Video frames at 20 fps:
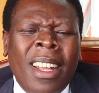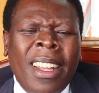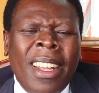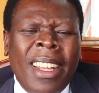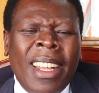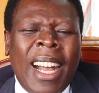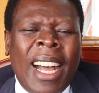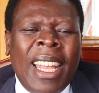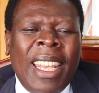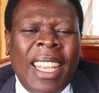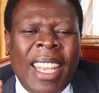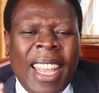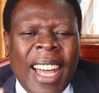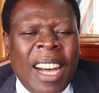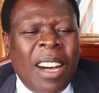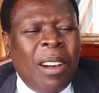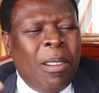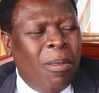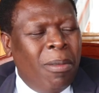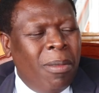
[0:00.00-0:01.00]
uh,
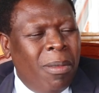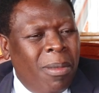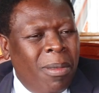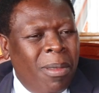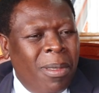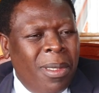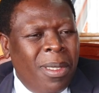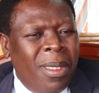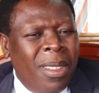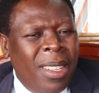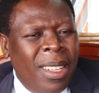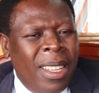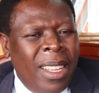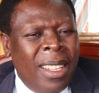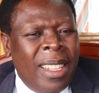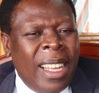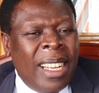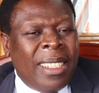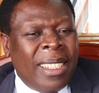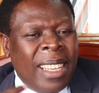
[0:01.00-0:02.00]
allow
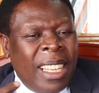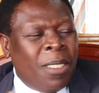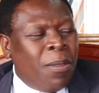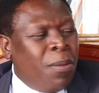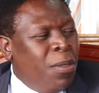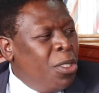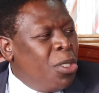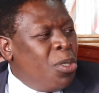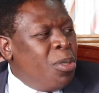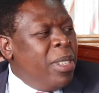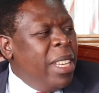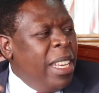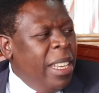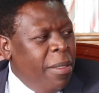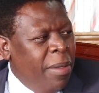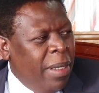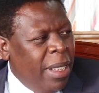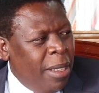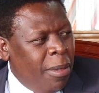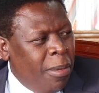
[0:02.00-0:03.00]
that task force to
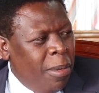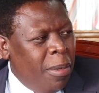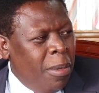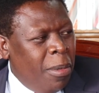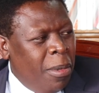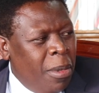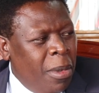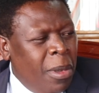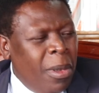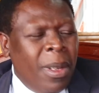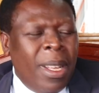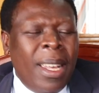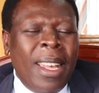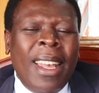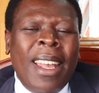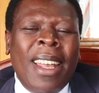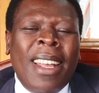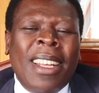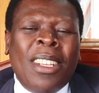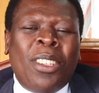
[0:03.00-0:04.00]

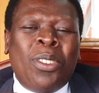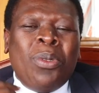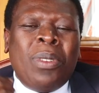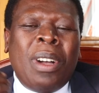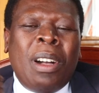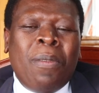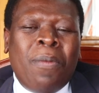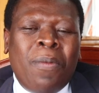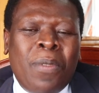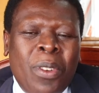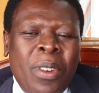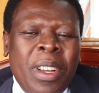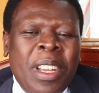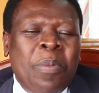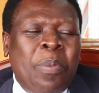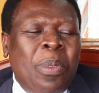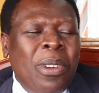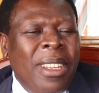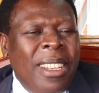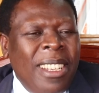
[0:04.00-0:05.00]
deliver, to
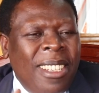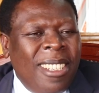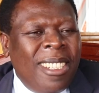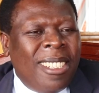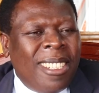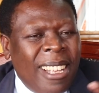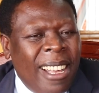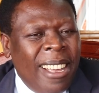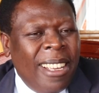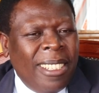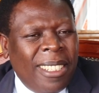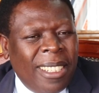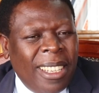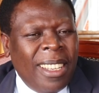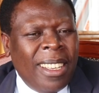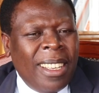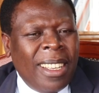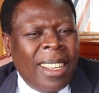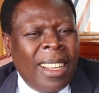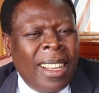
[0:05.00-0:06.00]
avoid
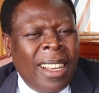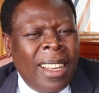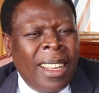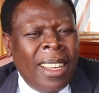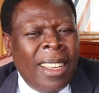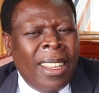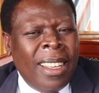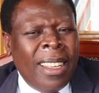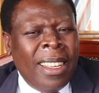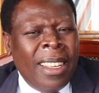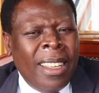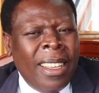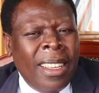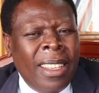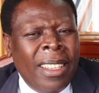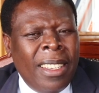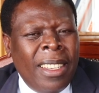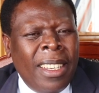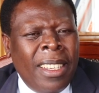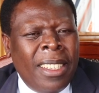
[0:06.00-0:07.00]
politicizing
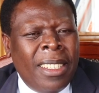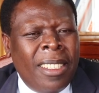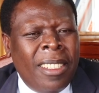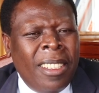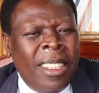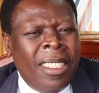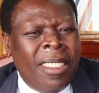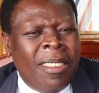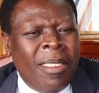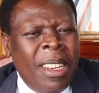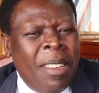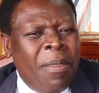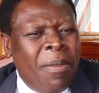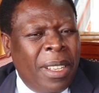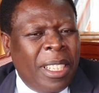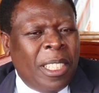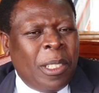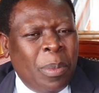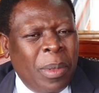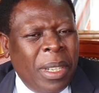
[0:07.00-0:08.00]
it,
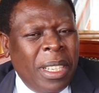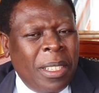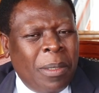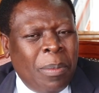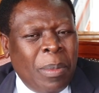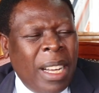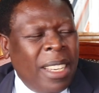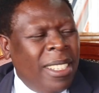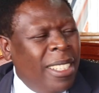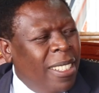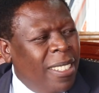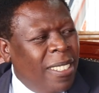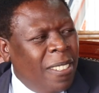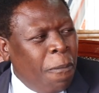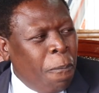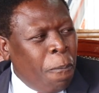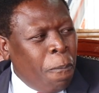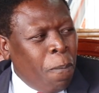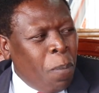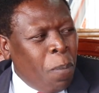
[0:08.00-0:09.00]
investment matters.